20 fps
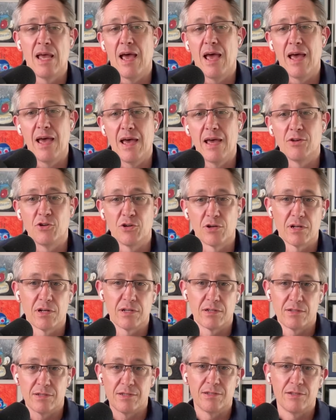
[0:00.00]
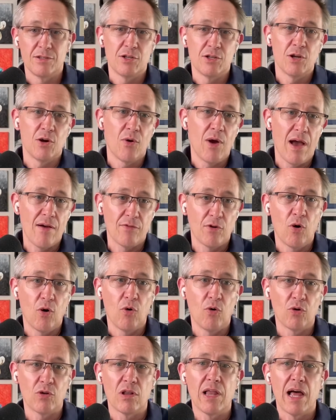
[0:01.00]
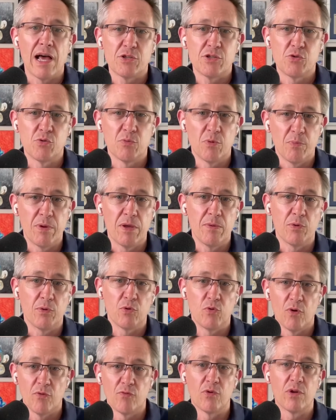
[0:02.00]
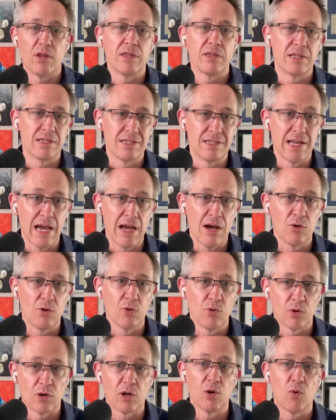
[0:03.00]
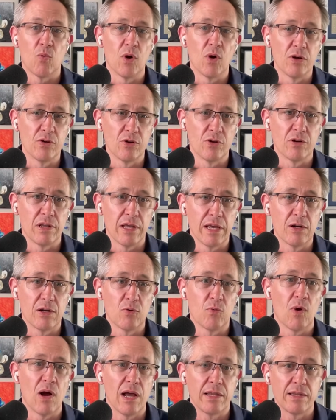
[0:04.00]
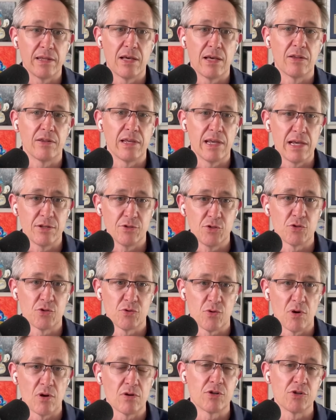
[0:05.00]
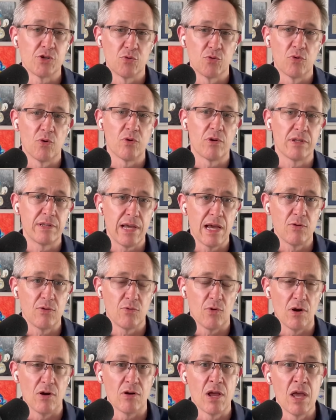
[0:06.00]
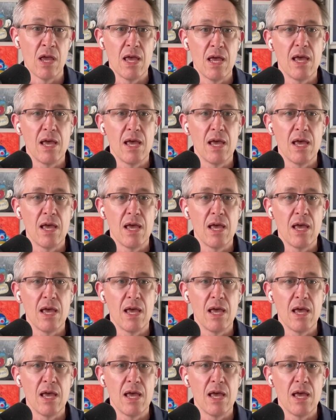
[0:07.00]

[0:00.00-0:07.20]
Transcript: And you're going to, have a whole classroom of people who have written this down who are going to wonder later why in the hell the answer's wrong because you wrote it down wrong.